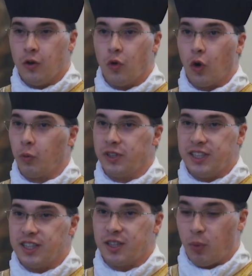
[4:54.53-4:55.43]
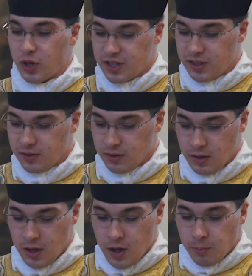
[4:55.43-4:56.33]
Nor was he disappointed,
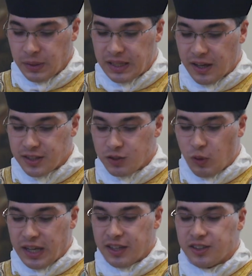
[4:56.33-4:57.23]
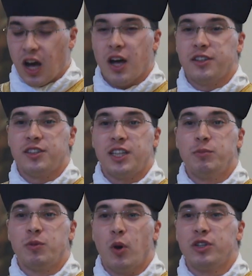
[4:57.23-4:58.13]
because when his cause
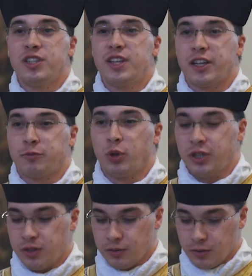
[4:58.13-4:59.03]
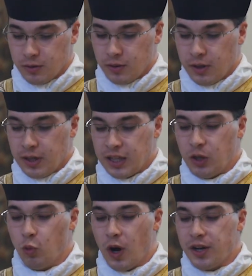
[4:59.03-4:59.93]
seemed most desperate,
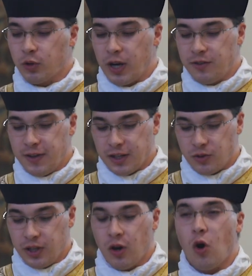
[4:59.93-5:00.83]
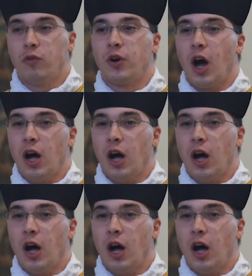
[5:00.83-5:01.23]
he won a great victory over